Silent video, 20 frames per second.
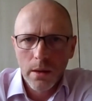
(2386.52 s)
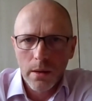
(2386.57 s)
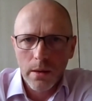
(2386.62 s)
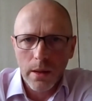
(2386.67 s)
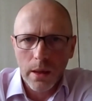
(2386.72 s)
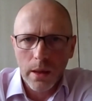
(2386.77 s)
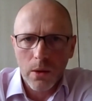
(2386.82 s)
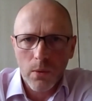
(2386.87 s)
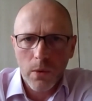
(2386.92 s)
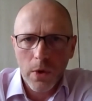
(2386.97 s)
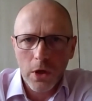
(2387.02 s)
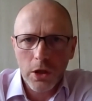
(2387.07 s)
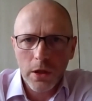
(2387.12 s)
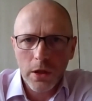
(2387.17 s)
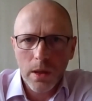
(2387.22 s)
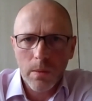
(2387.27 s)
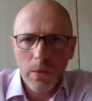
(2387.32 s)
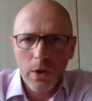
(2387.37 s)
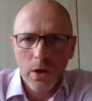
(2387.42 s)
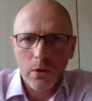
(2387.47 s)
The
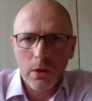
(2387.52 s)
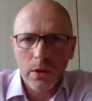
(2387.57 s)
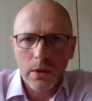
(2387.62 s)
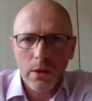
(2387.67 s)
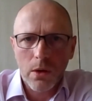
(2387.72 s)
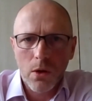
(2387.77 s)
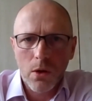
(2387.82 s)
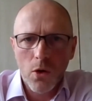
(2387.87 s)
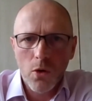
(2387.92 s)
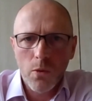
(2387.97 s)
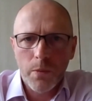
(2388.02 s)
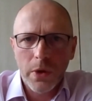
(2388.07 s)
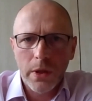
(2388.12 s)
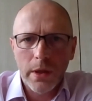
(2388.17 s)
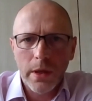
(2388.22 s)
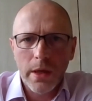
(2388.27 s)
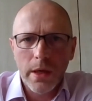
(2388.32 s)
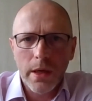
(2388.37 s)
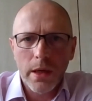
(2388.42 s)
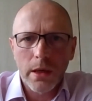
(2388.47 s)
question about
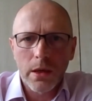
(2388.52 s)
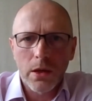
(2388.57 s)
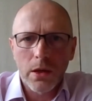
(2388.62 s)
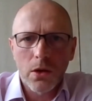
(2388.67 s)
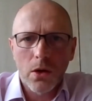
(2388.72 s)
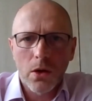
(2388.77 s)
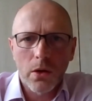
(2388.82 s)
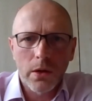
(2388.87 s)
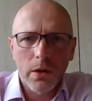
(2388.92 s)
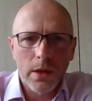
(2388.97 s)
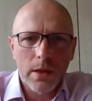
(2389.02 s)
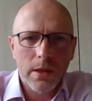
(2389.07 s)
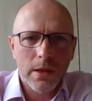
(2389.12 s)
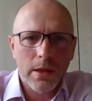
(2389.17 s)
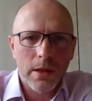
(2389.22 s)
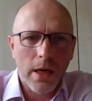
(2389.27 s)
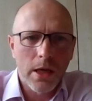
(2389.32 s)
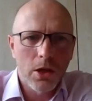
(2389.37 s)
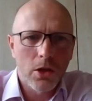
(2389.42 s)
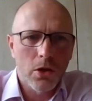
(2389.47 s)
opening
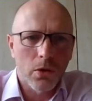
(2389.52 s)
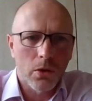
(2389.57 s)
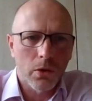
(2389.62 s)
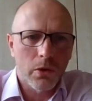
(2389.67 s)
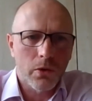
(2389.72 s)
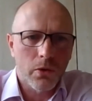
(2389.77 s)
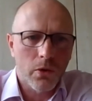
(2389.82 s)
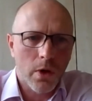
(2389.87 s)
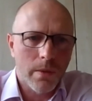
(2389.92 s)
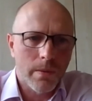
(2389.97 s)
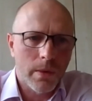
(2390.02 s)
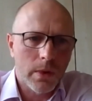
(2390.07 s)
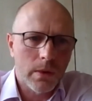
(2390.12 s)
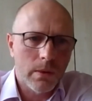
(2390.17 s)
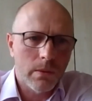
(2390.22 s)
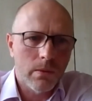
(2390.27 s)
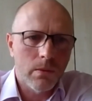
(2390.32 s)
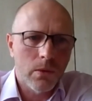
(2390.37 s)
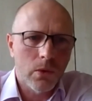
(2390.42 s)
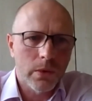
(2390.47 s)
non-essential
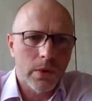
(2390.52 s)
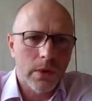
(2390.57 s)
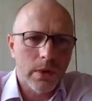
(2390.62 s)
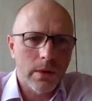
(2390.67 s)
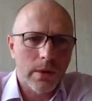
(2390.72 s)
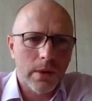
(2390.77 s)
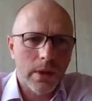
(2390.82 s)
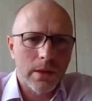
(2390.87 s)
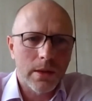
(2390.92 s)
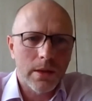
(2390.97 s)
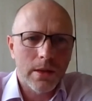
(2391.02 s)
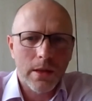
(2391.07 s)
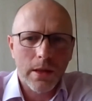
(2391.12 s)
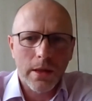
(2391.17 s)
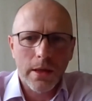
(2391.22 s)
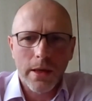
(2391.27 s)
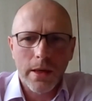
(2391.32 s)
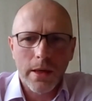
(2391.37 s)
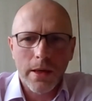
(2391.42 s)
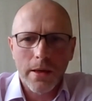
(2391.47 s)
travel. Would, let's
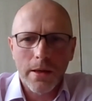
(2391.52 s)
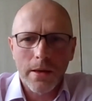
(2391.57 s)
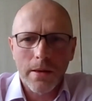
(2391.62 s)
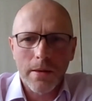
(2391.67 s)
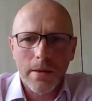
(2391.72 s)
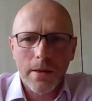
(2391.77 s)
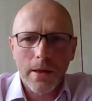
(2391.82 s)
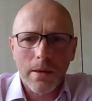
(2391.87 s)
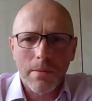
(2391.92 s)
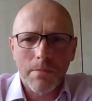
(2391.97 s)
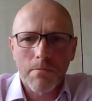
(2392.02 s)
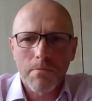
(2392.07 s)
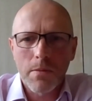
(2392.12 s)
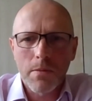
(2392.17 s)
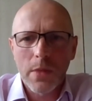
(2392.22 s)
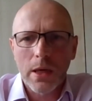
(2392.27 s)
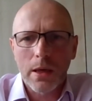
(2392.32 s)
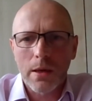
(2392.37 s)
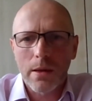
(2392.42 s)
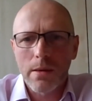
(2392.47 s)
say,
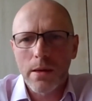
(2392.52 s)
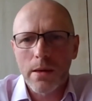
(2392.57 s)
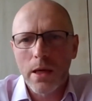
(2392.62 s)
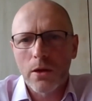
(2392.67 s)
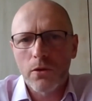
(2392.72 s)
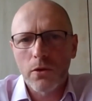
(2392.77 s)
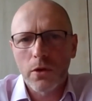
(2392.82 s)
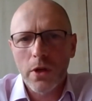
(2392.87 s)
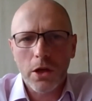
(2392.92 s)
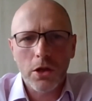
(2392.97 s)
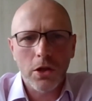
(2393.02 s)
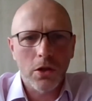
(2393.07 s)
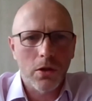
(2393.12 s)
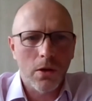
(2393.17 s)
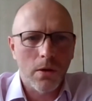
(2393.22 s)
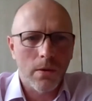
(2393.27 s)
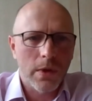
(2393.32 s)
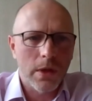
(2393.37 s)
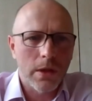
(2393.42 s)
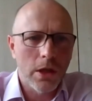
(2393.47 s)
the introduction
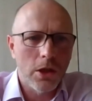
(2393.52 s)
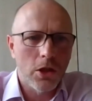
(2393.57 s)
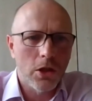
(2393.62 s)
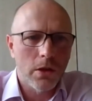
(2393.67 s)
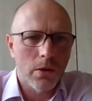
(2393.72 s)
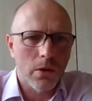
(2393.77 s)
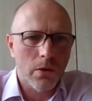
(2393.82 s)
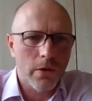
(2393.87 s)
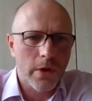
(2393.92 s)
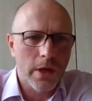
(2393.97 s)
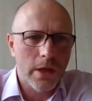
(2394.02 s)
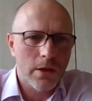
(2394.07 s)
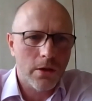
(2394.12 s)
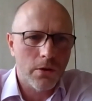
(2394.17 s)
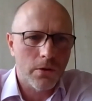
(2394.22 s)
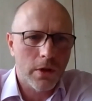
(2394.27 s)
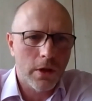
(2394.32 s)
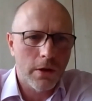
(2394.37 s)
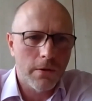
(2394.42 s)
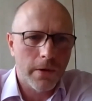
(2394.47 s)
of the digital green
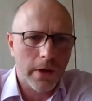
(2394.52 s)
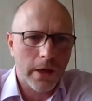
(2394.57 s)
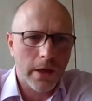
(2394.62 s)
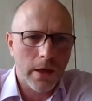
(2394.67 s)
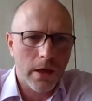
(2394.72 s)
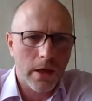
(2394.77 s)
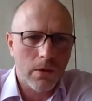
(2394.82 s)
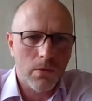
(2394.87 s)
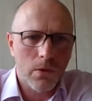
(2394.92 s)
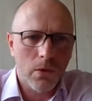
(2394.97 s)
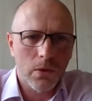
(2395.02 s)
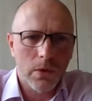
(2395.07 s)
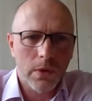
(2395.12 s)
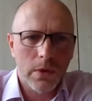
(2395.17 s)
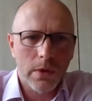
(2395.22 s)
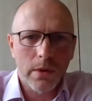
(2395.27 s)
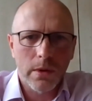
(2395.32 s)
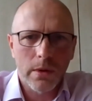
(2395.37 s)
certificate would